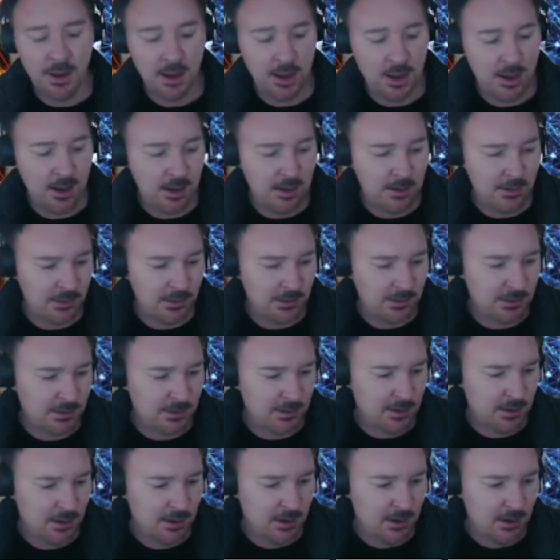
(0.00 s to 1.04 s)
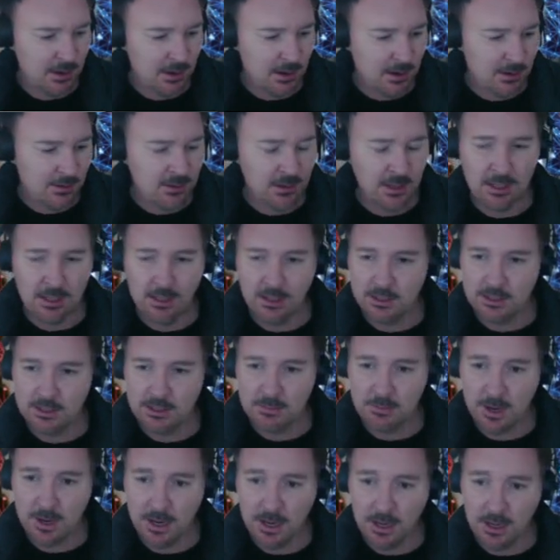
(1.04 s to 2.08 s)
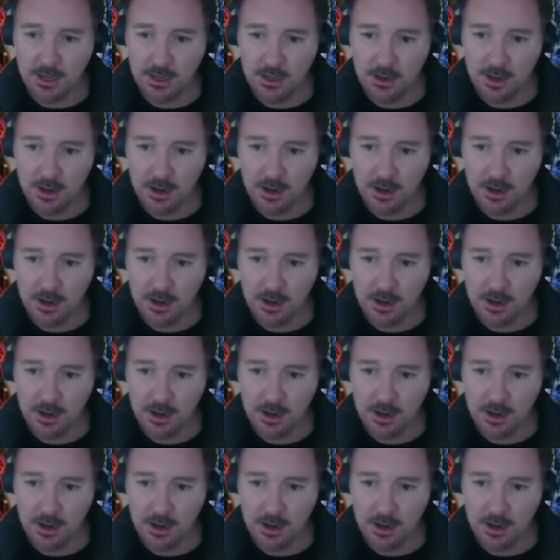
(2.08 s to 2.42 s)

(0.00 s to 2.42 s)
And clearly, to me,